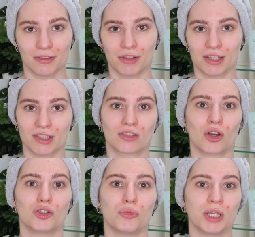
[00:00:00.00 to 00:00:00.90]
if this is
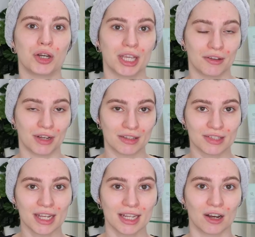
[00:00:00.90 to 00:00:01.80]
going to be your evening
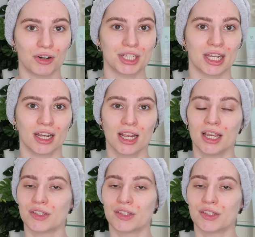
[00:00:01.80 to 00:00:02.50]
skincare routine.